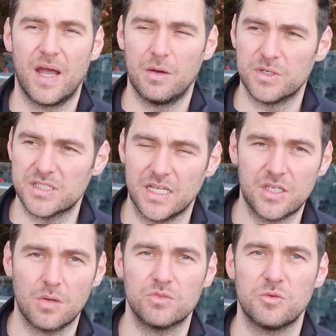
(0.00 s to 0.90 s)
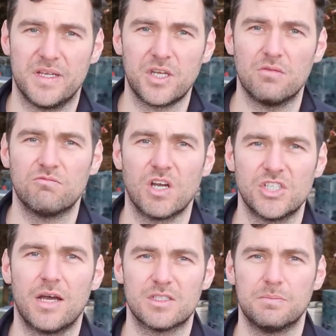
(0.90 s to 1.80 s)
I would have said, don't rush
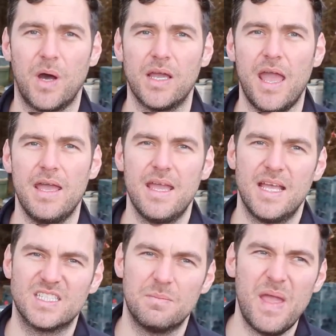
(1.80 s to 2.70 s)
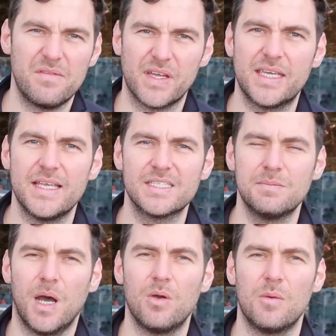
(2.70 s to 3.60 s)
out to buy it. It's a bit of a
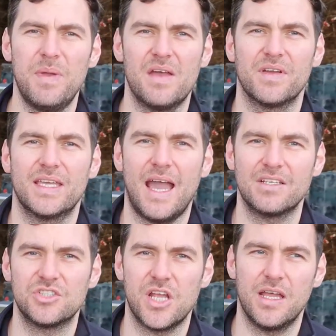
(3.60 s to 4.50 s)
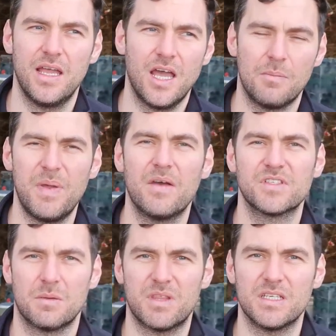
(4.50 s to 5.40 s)
gizmo, a bit of a gadget, a bit of
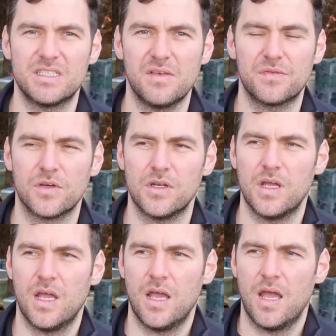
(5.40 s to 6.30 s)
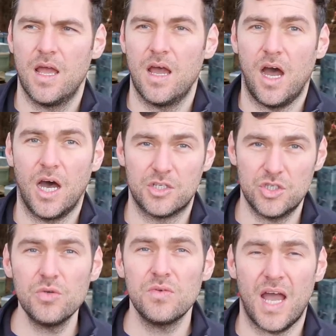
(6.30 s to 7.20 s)
something different. I
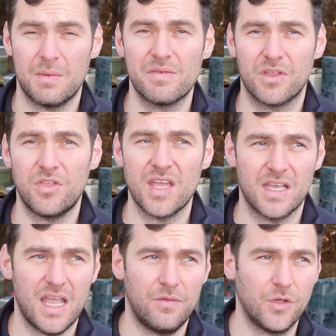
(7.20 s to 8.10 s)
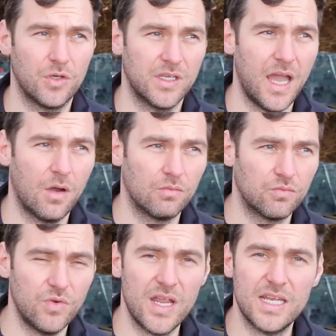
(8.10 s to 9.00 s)
do, however, think if you could get a
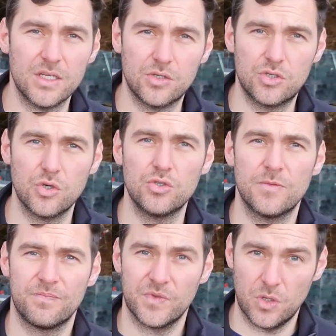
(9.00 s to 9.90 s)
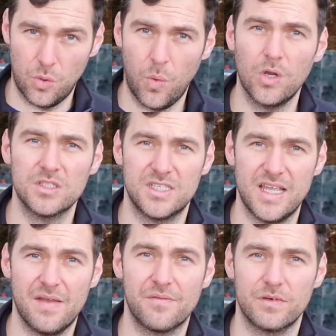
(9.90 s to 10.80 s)
really good quality
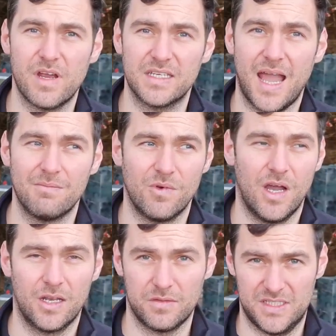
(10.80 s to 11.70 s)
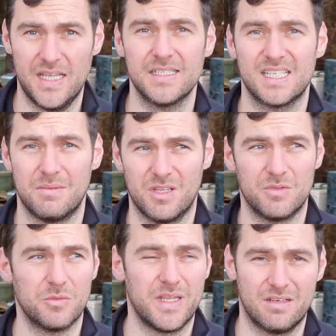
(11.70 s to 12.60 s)
infrared camera, and I've seen some of them, do
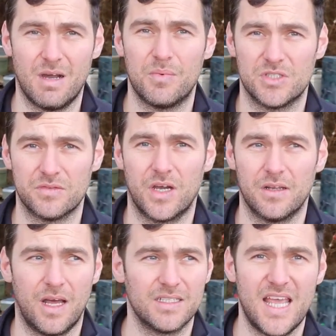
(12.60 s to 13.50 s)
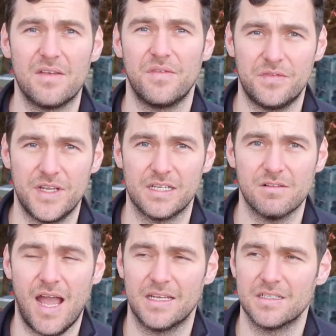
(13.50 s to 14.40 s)
you know what I mean? They're upwards of kind of like 10, 15
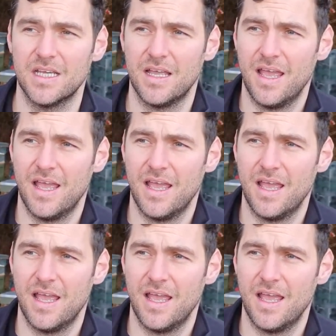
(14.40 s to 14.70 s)
grand.